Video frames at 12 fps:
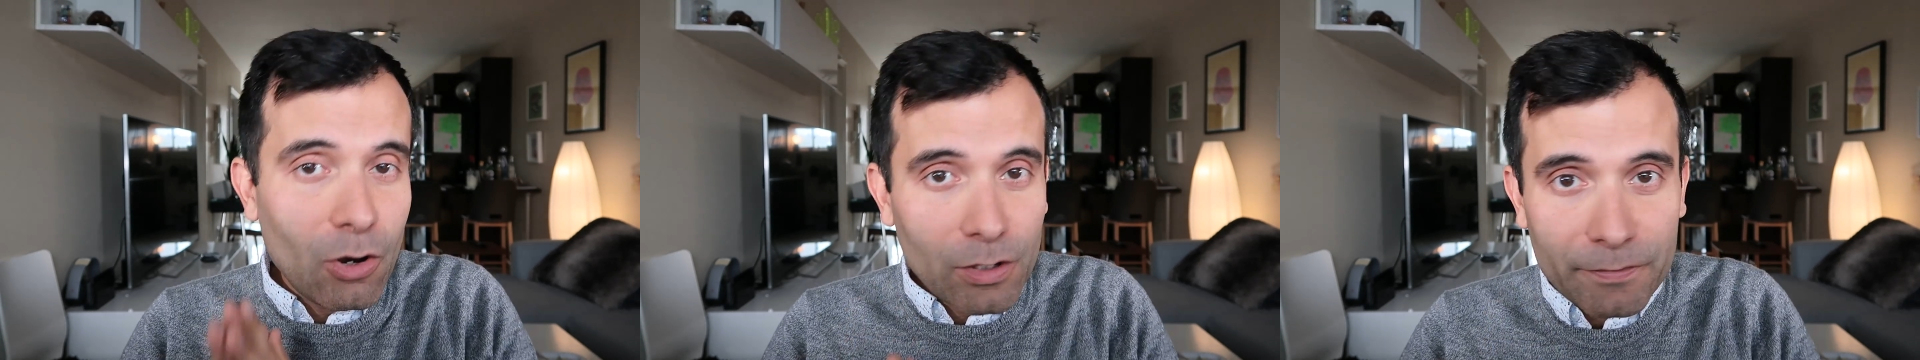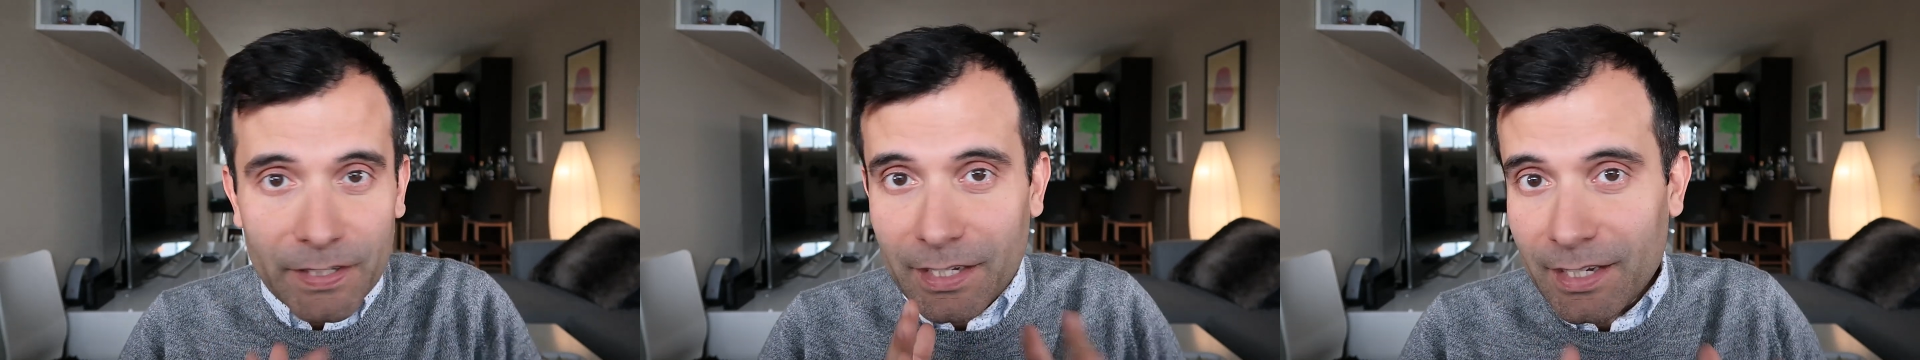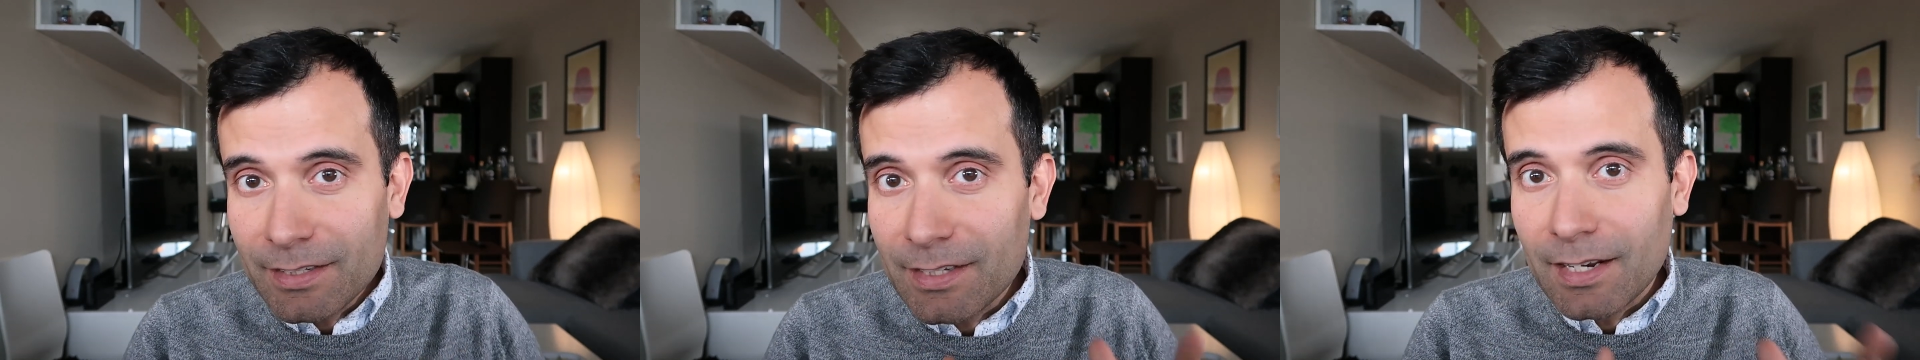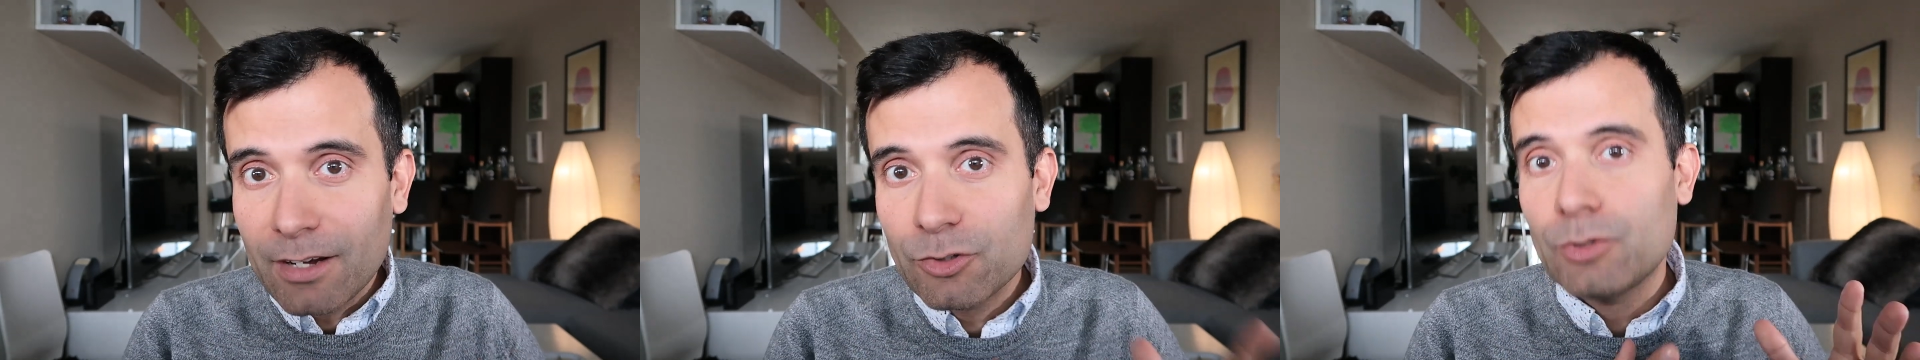all of the
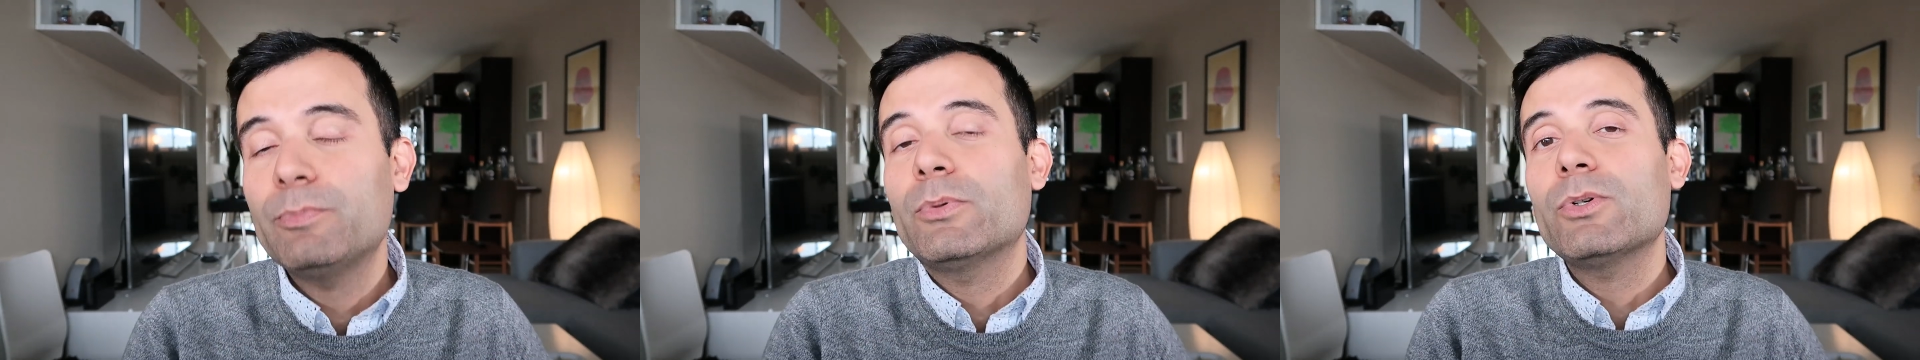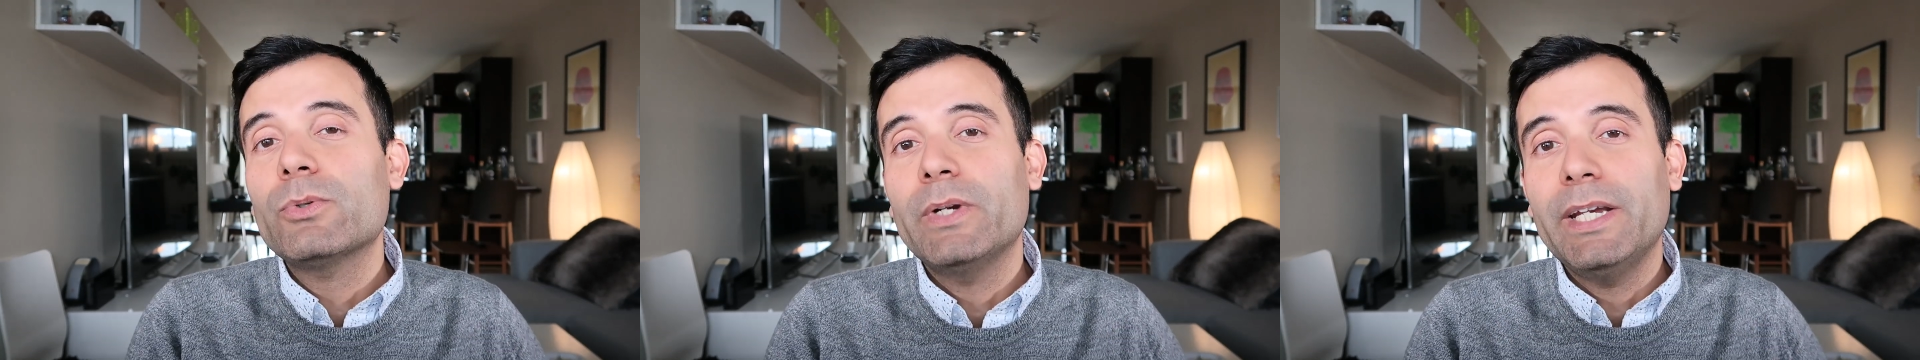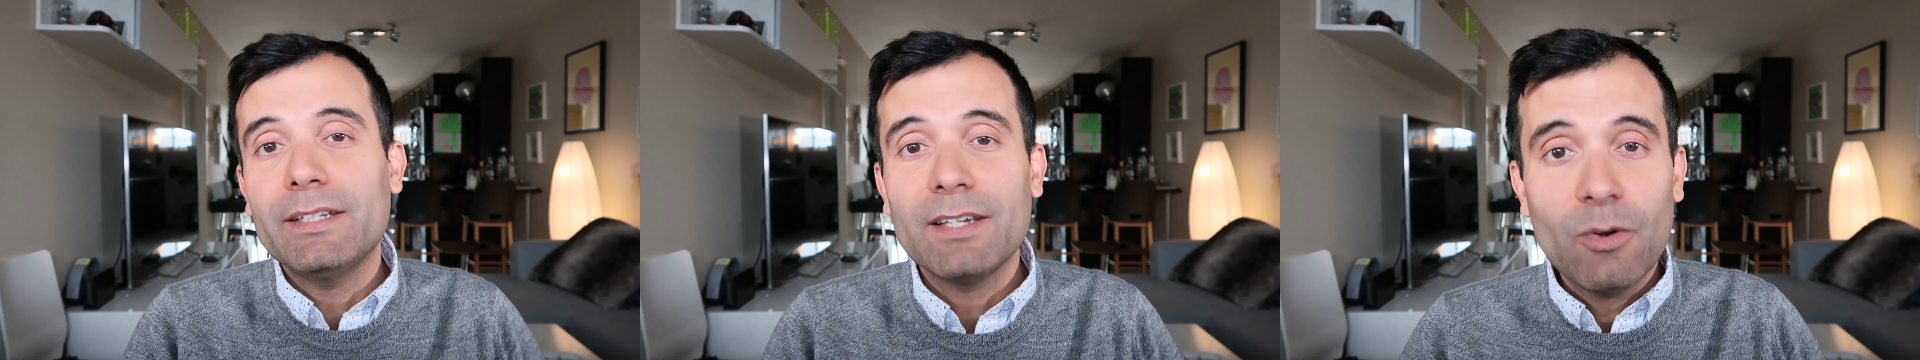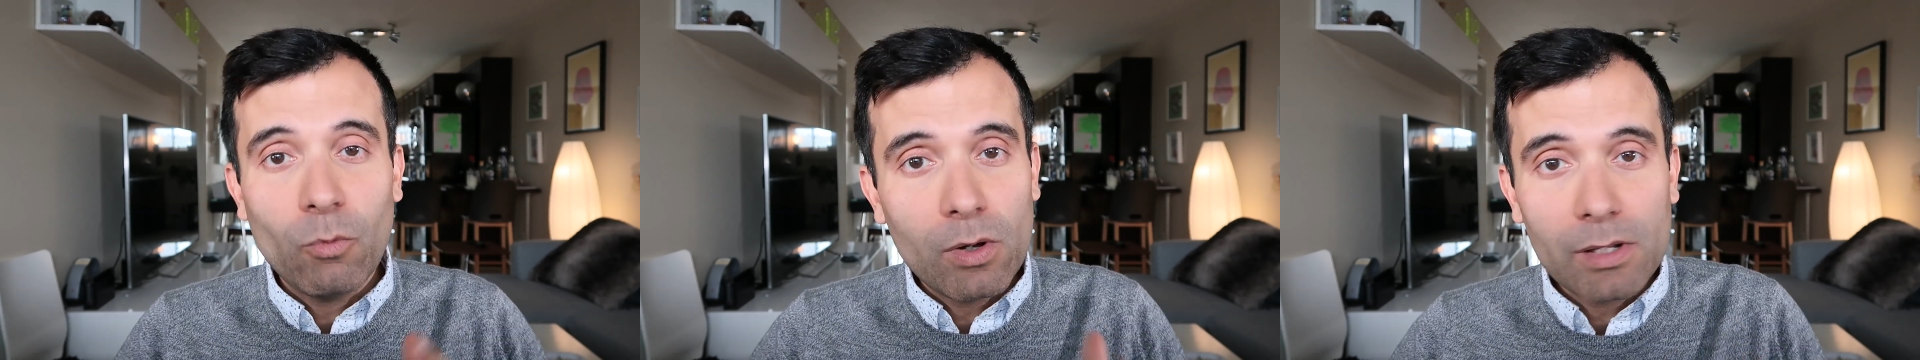ins and outs of Procreate
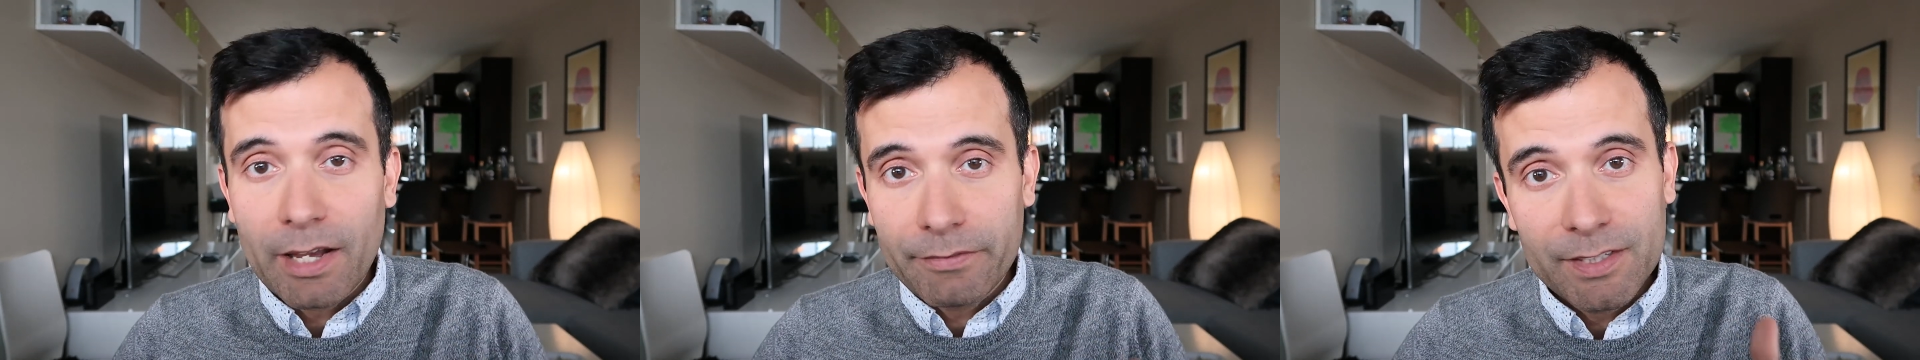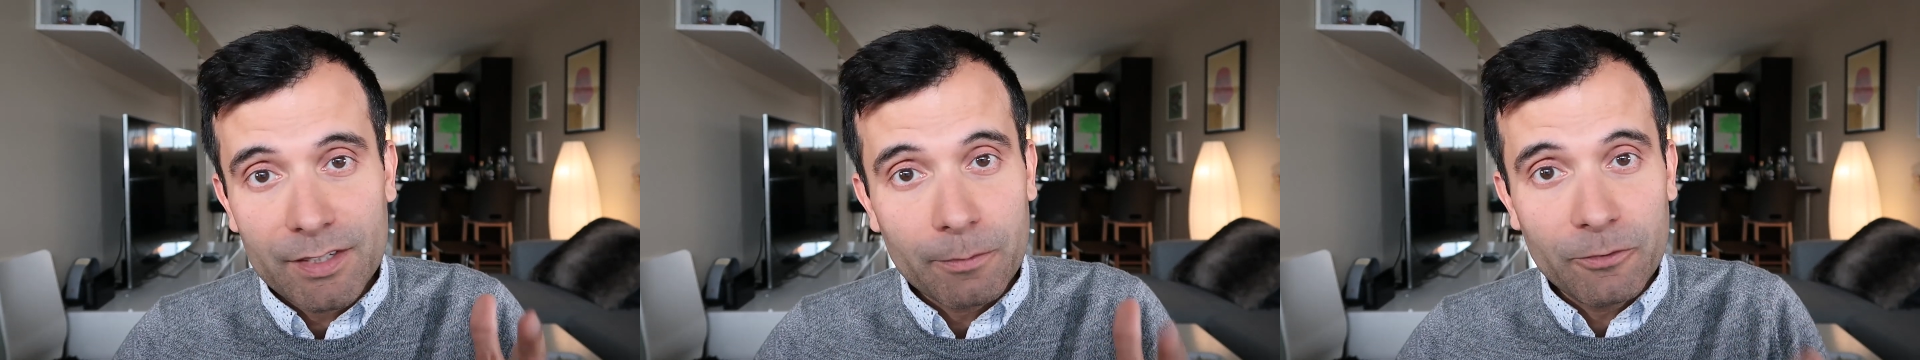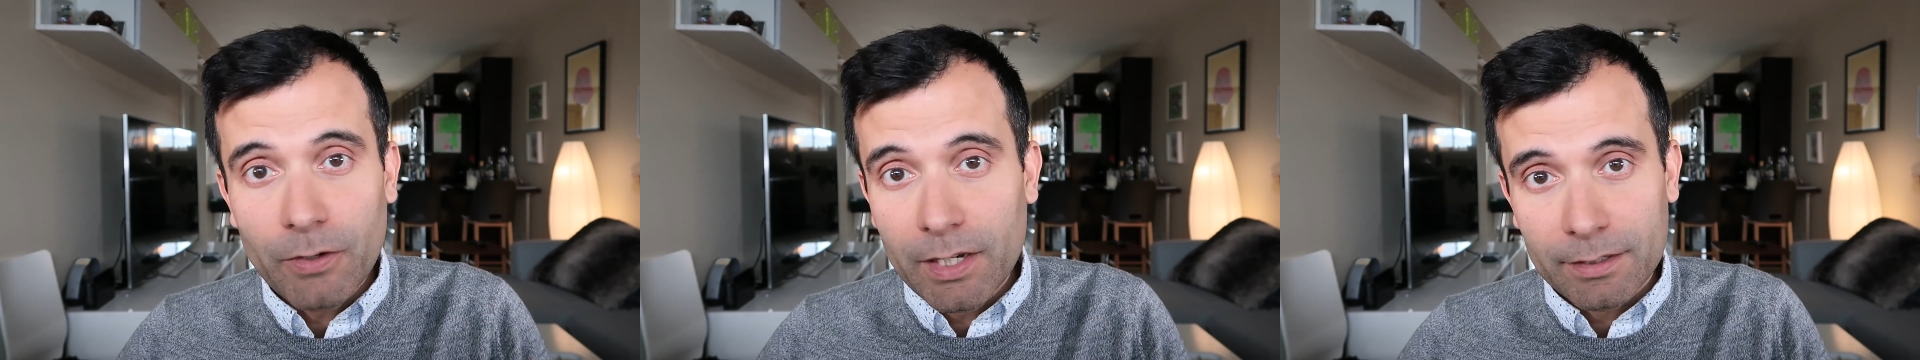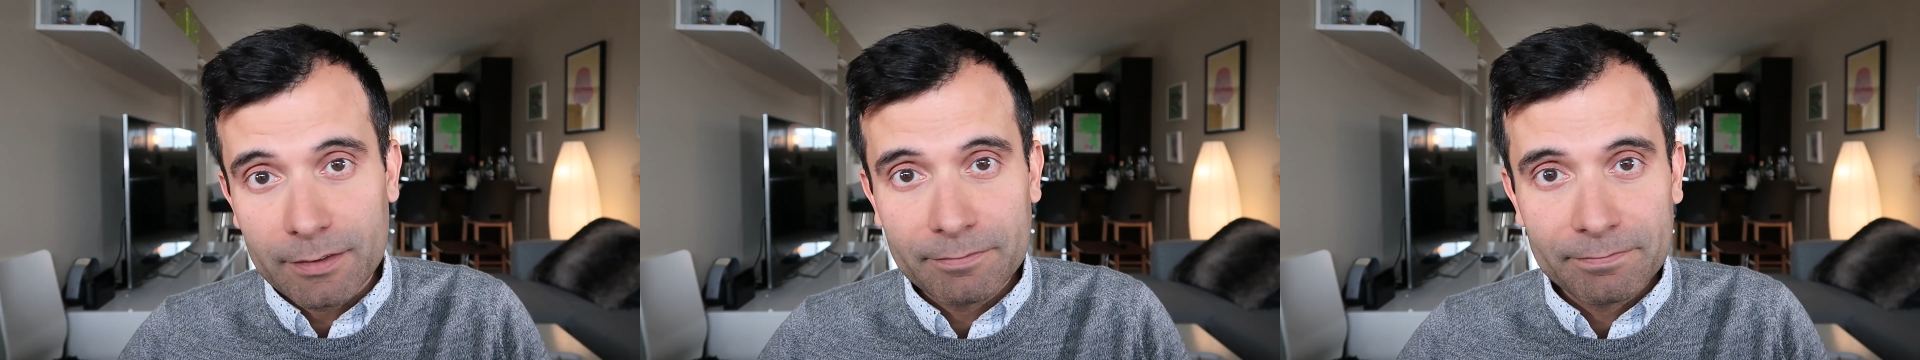while having some
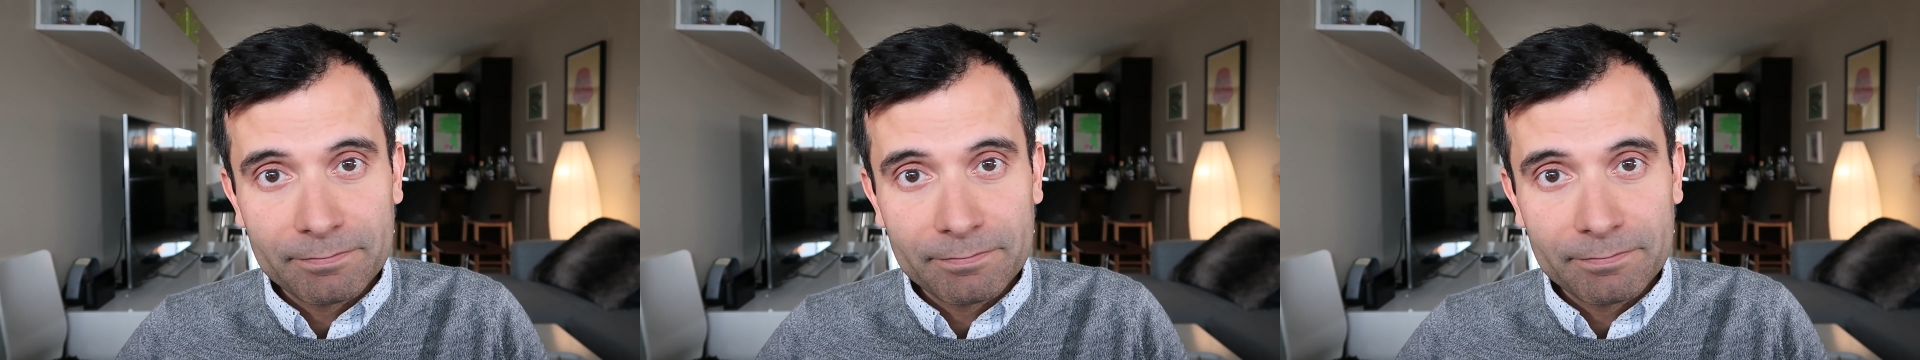fun.